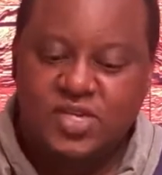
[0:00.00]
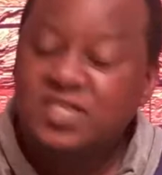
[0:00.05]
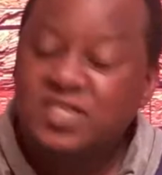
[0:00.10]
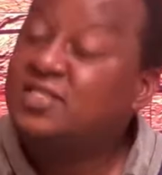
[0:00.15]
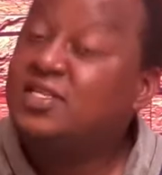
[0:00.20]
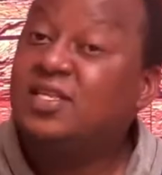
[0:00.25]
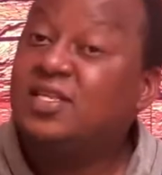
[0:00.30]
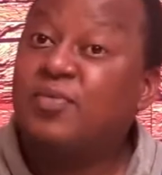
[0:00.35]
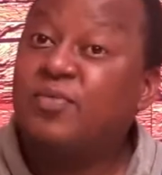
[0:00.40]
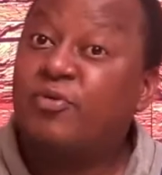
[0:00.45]

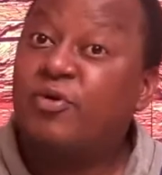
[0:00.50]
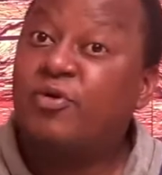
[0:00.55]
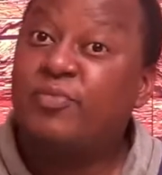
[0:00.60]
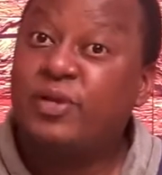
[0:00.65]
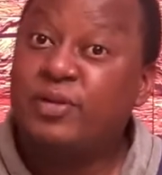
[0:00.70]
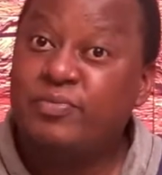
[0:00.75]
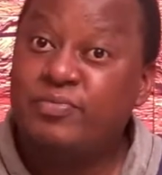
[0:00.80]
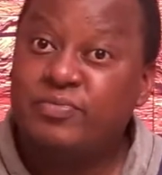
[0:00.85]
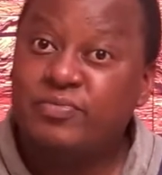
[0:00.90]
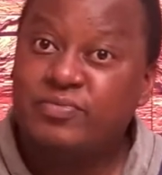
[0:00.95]
See the
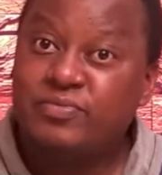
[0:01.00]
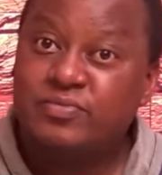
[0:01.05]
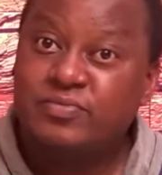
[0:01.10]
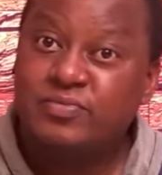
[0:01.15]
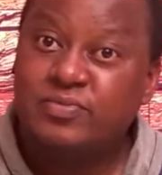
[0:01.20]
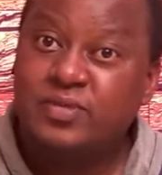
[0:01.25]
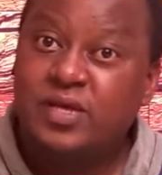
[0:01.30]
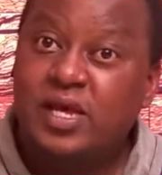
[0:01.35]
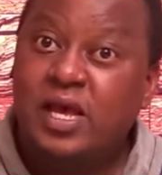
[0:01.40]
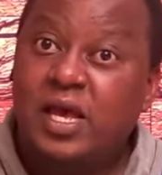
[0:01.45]
problem?
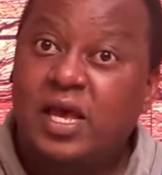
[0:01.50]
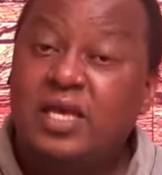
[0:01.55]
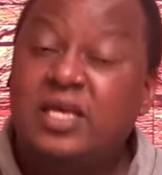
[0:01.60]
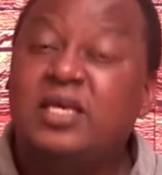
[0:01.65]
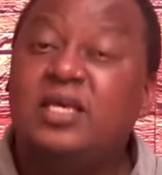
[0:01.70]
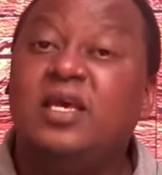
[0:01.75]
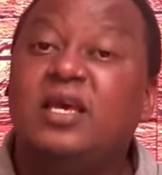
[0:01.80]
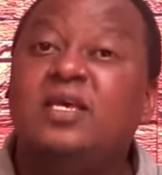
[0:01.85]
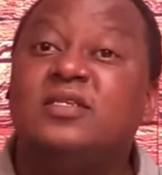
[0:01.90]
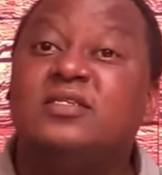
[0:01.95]

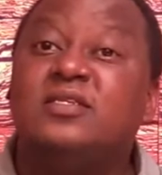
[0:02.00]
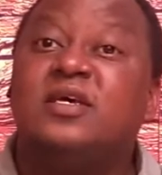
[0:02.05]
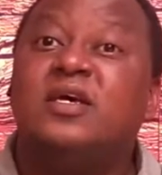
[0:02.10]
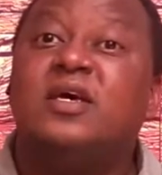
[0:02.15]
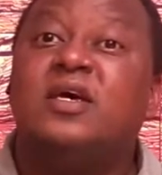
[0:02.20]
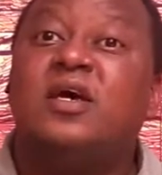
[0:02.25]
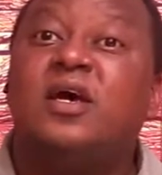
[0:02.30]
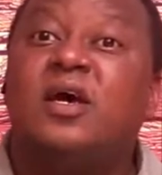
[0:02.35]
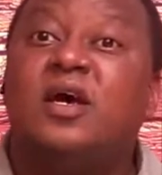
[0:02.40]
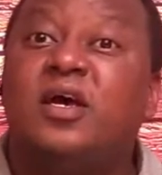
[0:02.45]
He is
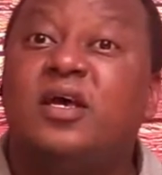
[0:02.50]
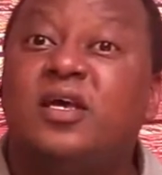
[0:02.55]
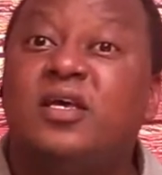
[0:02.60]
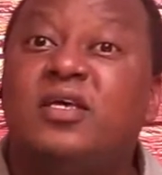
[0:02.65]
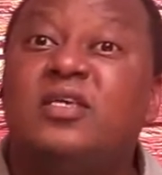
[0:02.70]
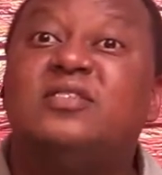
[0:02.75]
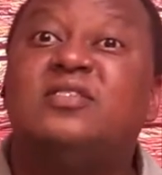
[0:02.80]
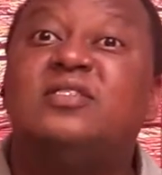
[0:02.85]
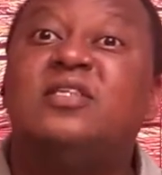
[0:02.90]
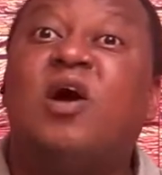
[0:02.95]

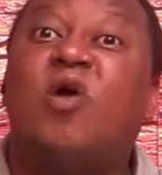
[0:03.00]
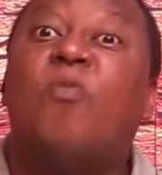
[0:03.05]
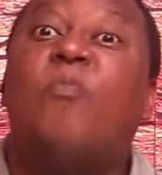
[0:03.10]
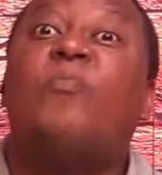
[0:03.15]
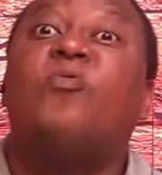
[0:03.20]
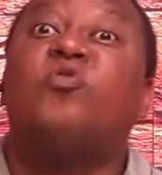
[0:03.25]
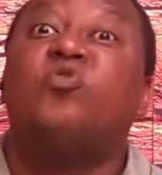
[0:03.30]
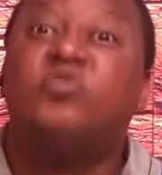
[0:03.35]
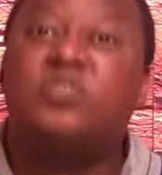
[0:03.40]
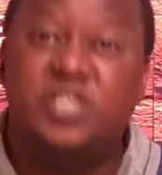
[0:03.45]
he is now
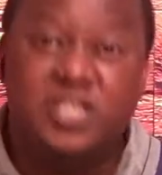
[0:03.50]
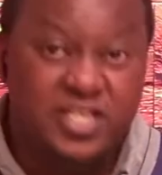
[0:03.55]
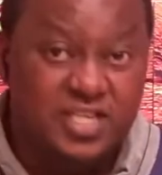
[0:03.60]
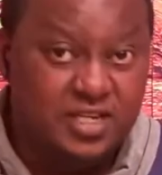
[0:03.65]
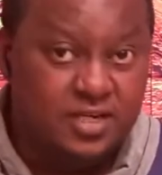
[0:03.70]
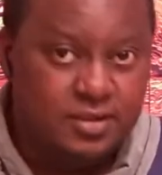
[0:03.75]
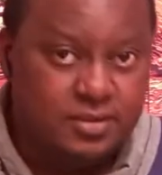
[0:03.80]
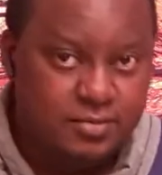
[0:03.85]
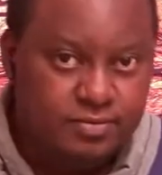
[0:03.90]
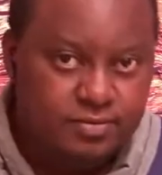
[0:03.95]
plotting
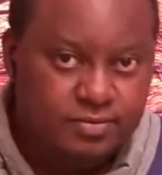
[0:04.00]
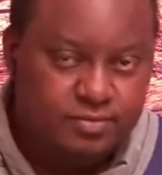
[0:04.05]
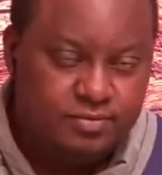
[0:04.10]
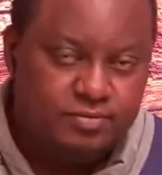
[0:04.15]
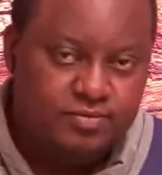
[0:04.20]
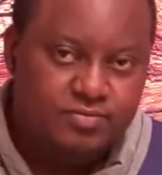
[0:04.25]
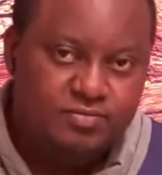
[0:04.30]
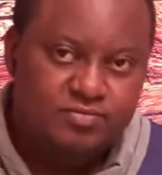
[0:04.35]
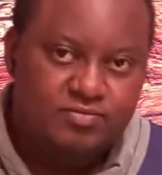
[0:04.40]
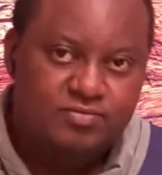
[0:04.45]

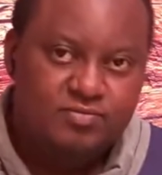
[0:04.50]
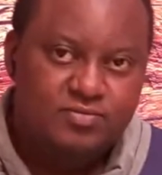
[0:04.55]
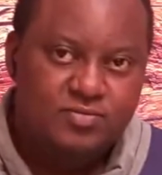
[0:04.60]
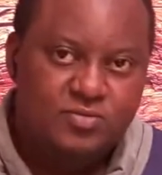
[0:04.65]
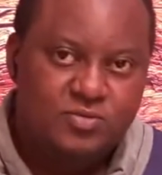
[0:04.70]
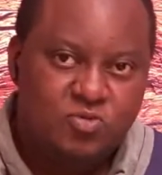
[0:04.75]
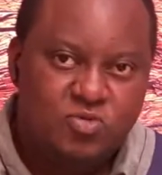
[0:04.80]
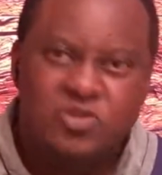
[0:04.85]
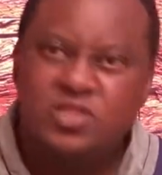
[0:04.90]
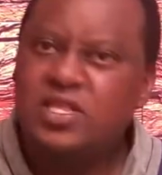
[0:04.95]

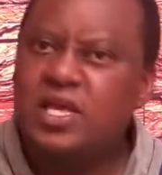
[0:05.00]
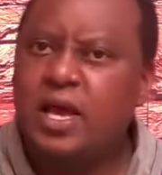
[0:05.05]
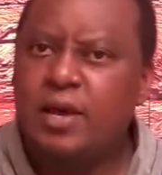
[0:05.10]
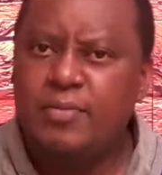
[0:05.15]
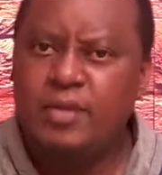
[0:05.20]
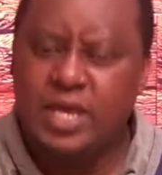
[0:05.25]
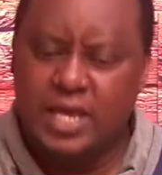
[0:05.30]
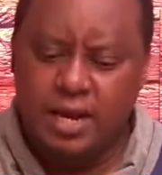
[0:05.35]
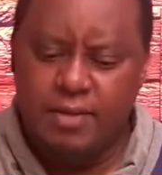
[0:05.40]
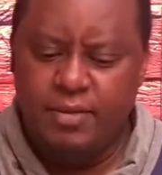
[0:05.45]
with the
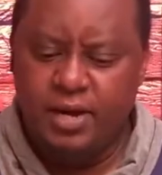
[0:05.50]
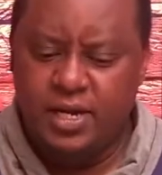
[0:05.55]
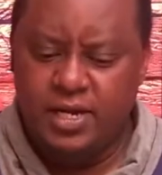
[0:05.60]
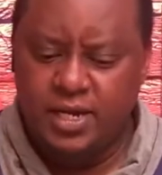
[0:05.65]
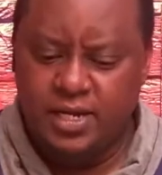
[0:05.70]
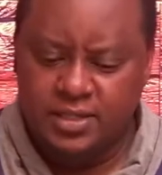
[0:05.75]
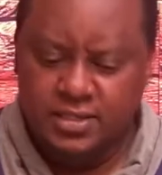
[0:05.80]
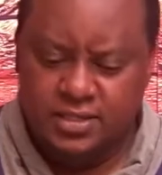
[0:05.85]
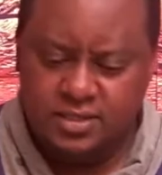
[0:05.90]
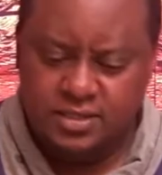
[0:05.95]
army
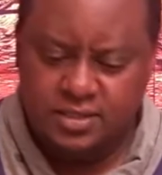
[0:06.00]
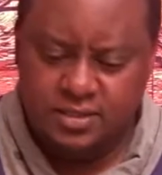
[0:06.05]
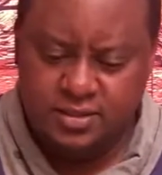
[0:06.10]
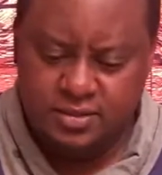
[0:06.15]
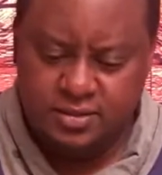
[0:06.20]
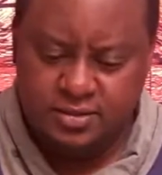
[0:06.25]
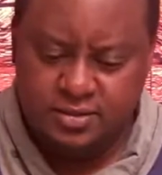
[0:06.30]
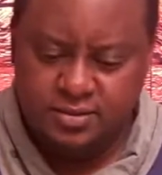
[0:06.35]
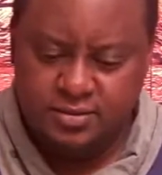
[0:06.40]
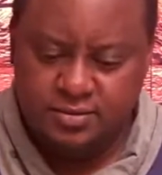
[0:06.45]
commanders
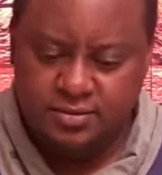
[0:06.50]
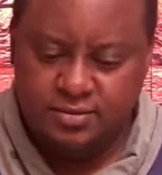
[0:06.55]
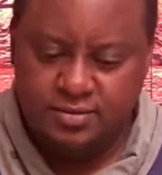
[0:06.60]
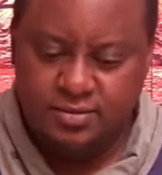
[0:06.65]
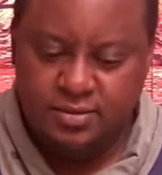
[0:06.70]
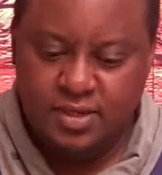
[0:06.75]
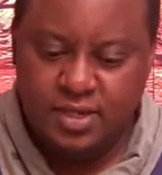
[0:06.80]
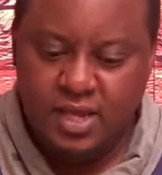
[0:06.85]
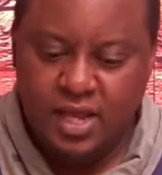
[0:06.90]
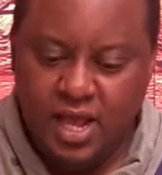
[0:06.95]

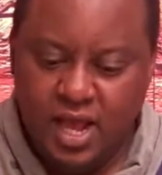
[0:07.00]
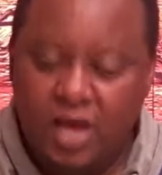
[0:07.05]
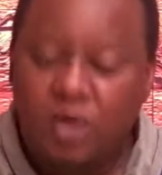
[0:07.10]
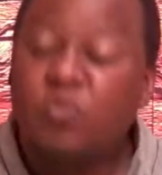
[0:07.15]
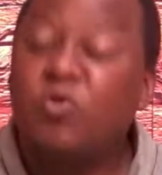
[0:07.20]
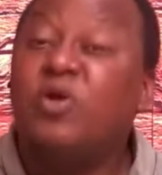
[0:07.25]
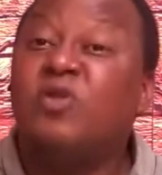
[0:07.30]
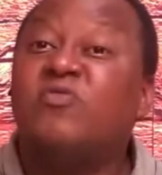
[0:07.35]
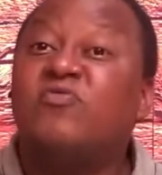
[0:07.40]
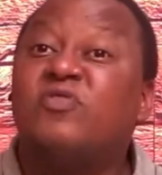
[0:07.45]

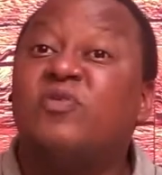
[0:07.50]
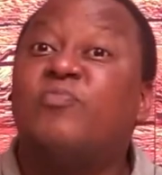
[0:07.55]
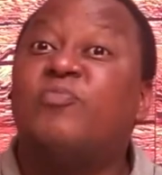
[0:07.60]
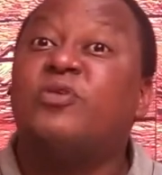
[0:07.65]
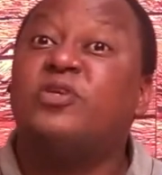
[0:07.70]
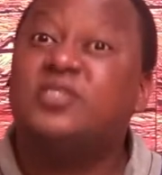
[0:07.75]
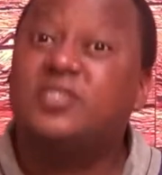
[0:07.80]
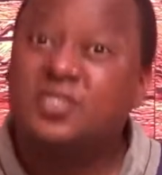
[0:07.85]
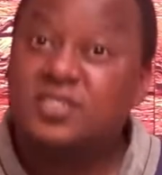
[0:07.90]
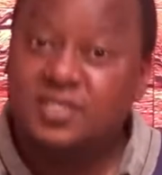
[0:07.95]
and one of the
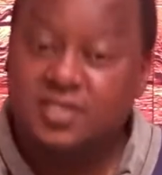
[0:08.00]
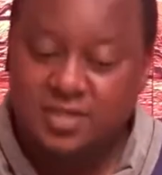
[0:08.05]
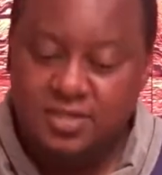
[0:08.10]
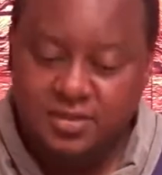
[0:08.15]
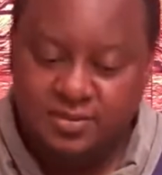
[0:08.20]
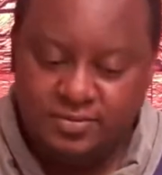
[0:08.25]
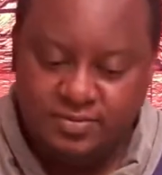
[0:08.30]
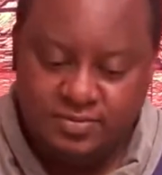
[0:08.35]
priests.